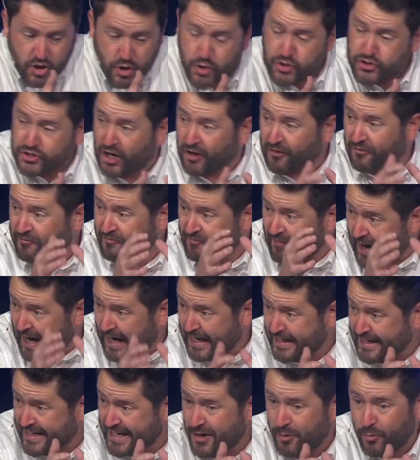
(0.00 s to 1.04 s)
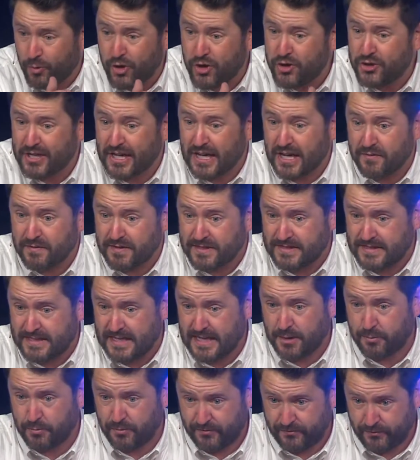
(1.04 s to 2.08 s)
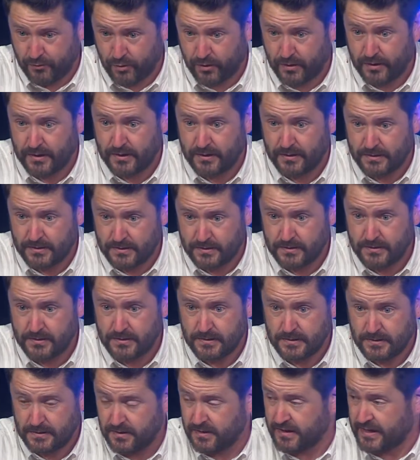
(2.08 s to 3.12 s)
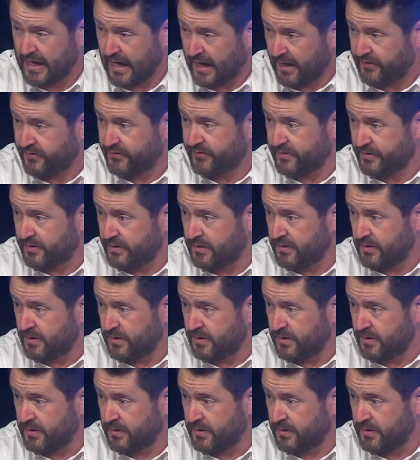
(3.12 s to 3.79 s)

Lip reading: you start finding it where you didn't even see it before. Yes?